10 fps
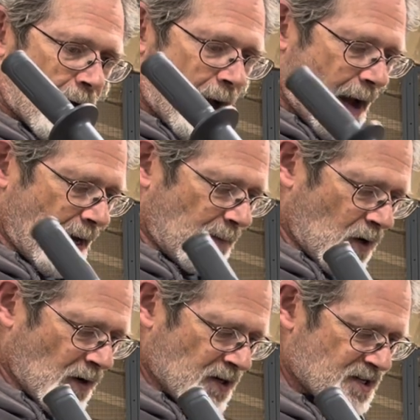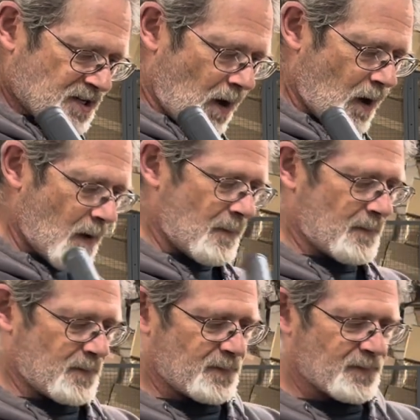And I'm going to start
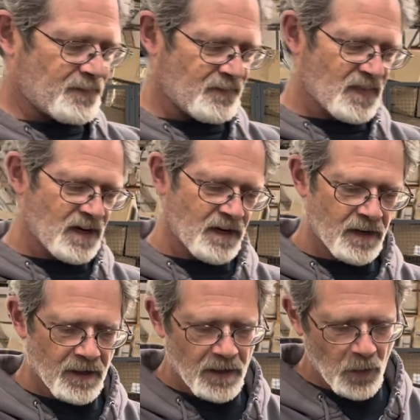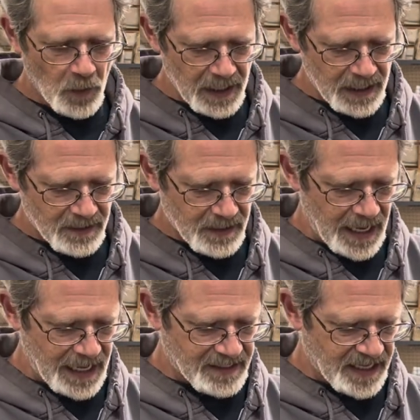with the
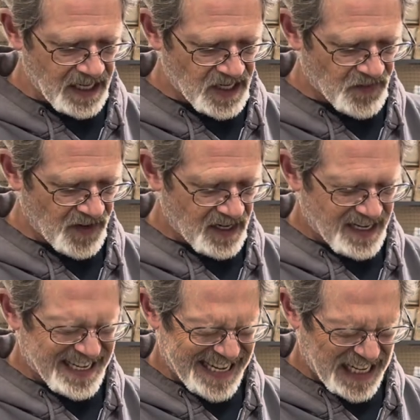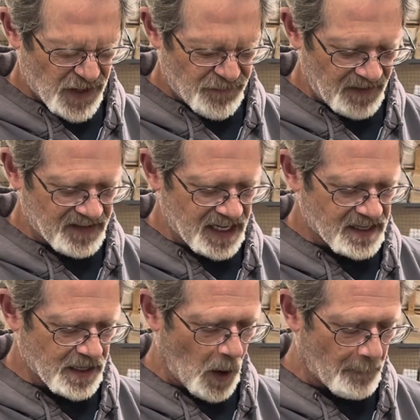18650
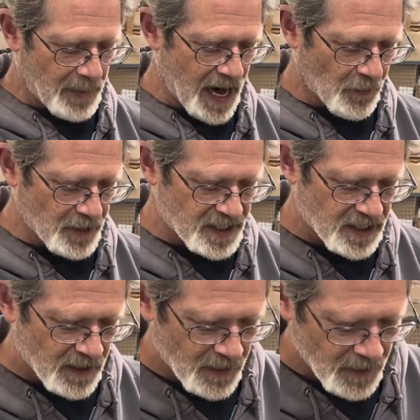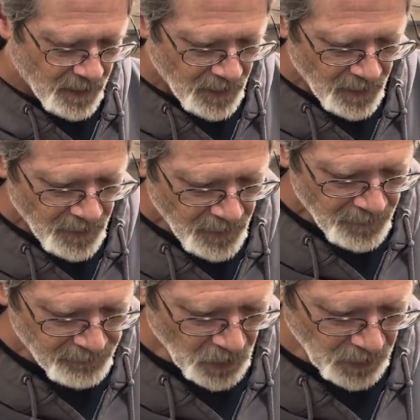cell batteries,
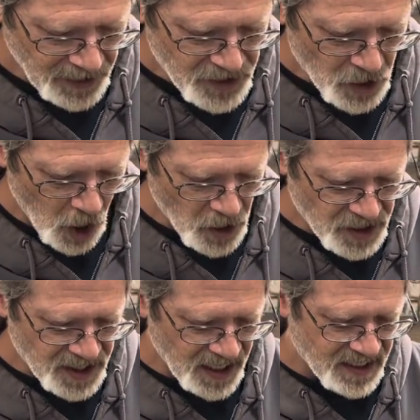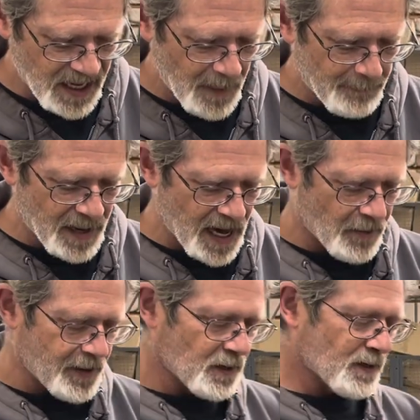fully charged 6 amp
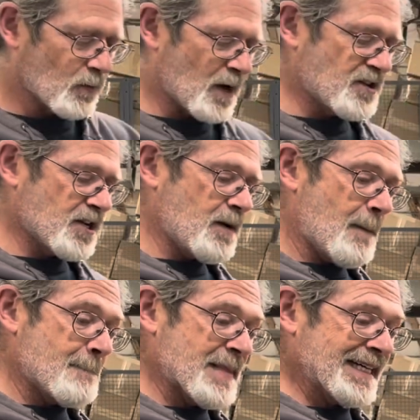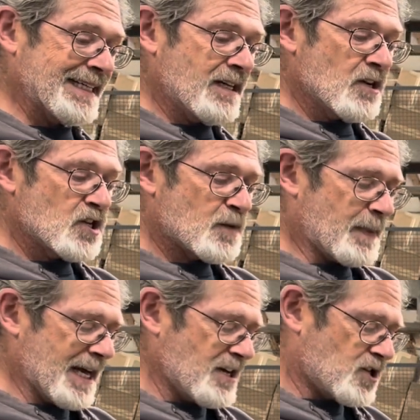battery on the Ridgid,
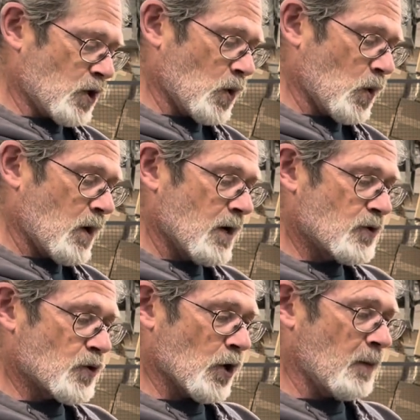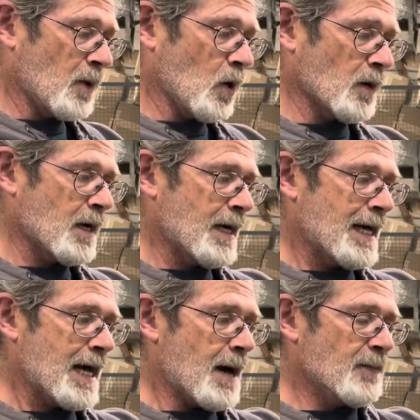speed 2 drill mode.
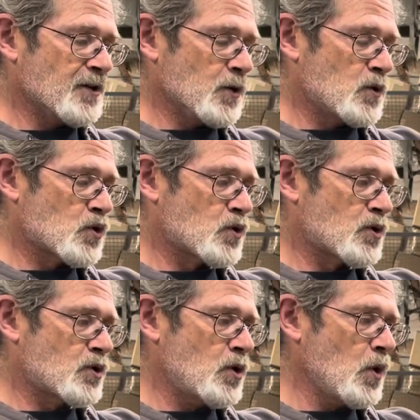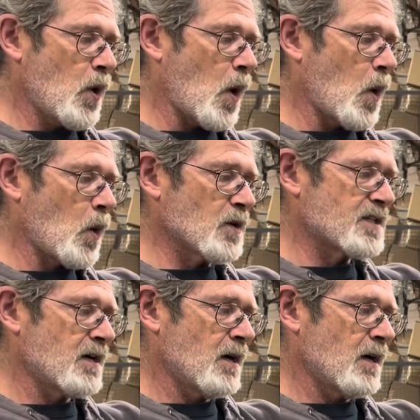I'm going to do 2 holes